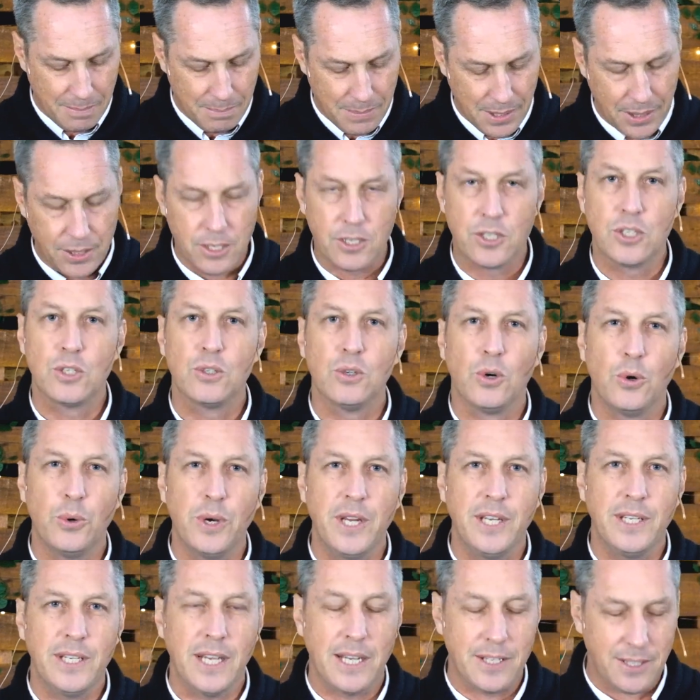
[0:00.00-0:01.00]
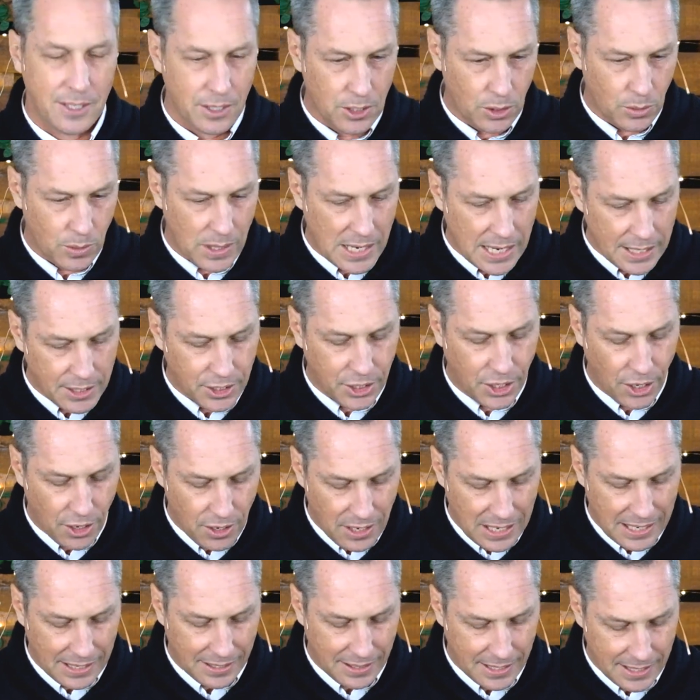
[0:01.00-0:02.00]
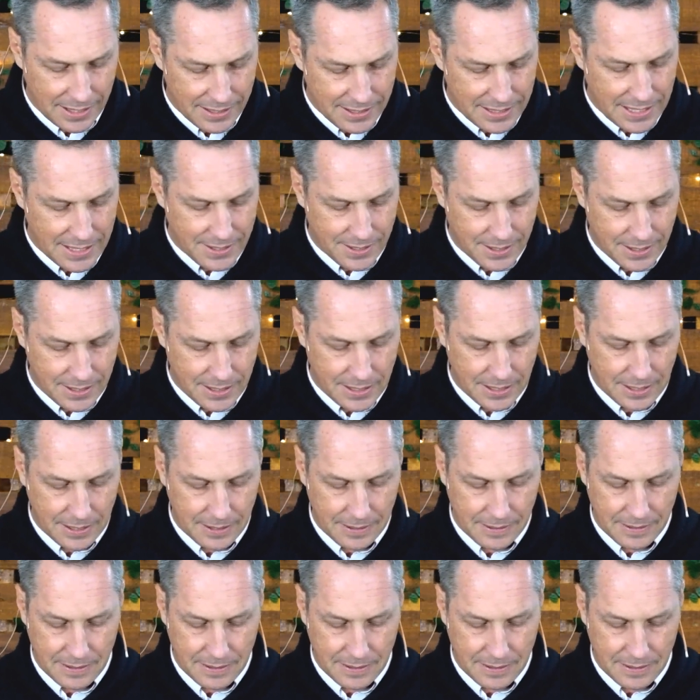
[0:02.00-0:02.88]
But the story doesn't quite go like that, does it?